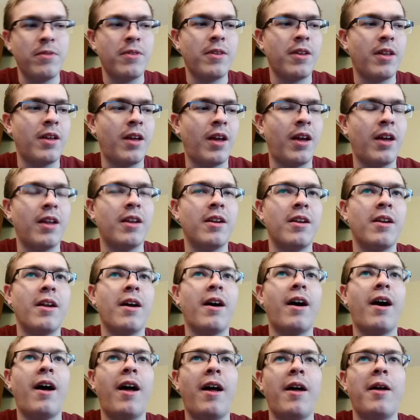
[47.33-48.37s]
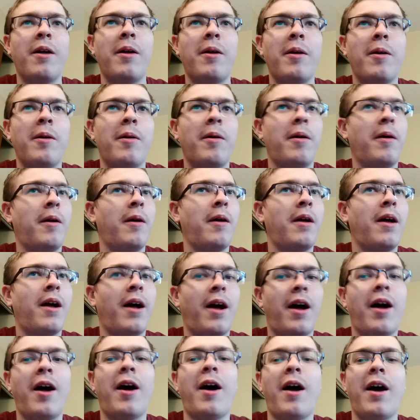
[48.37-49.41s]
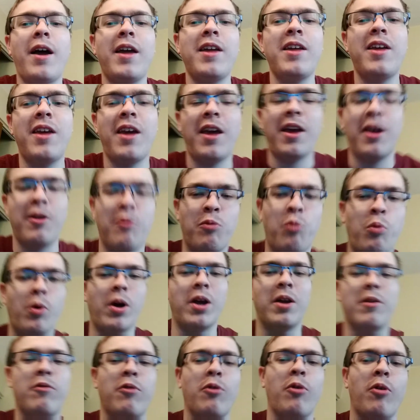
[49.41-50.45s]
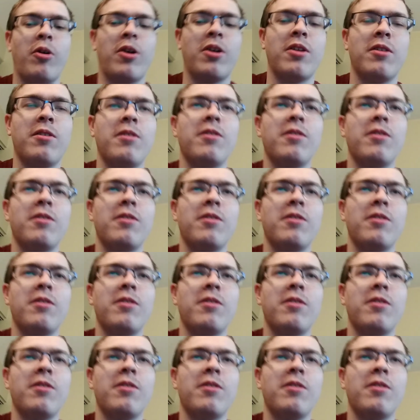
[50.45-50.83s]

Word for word: and I can't wait for it.